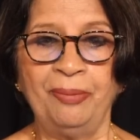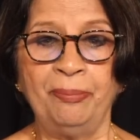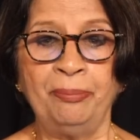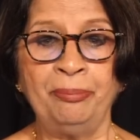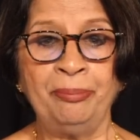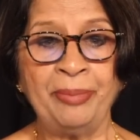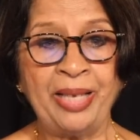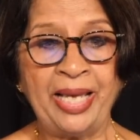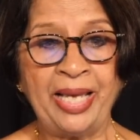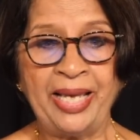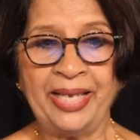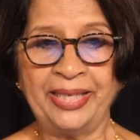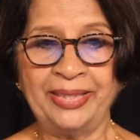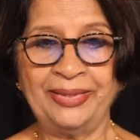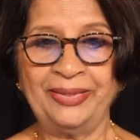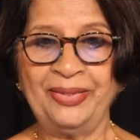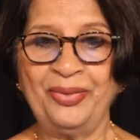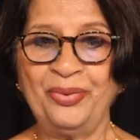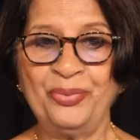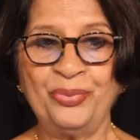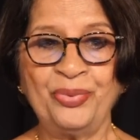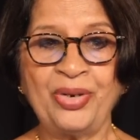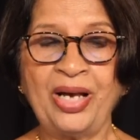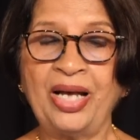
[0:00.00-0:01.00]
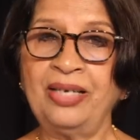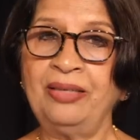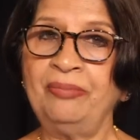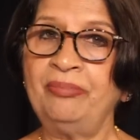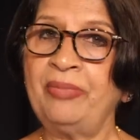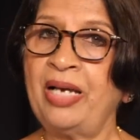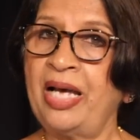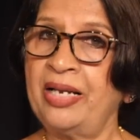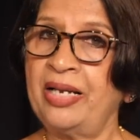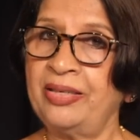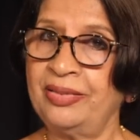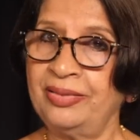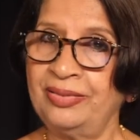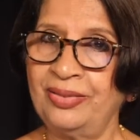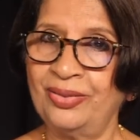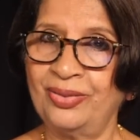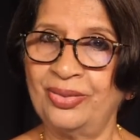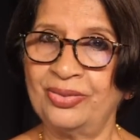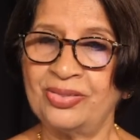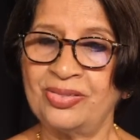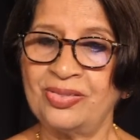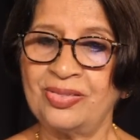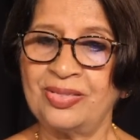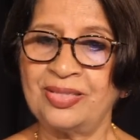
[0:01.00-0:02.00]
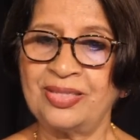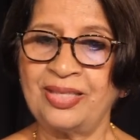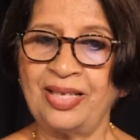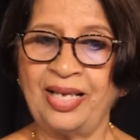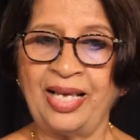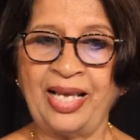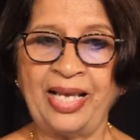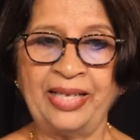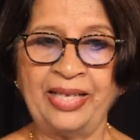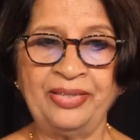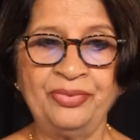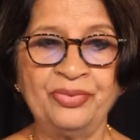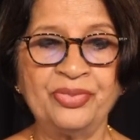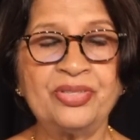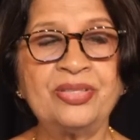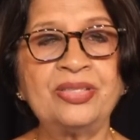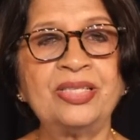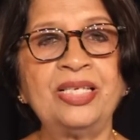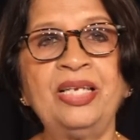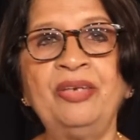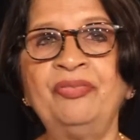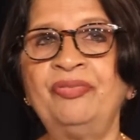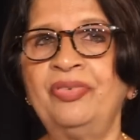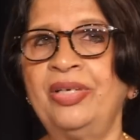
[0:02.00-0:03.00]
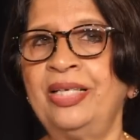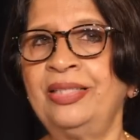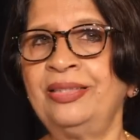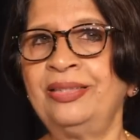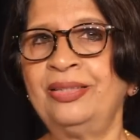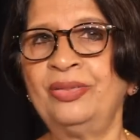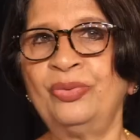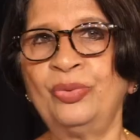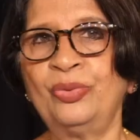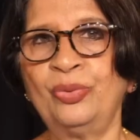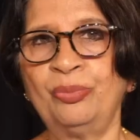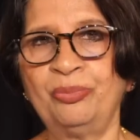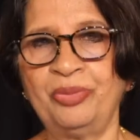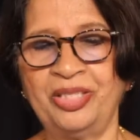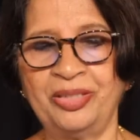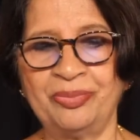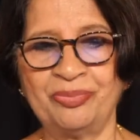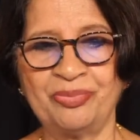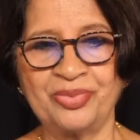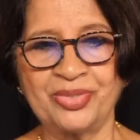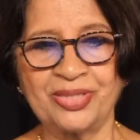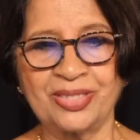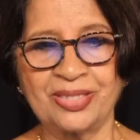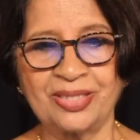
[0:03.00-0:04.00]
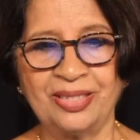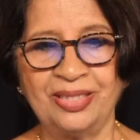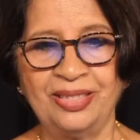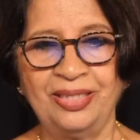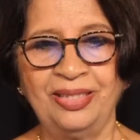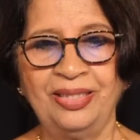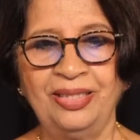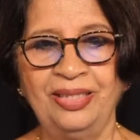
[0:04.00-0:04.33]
Men run marathons and receive encomiums.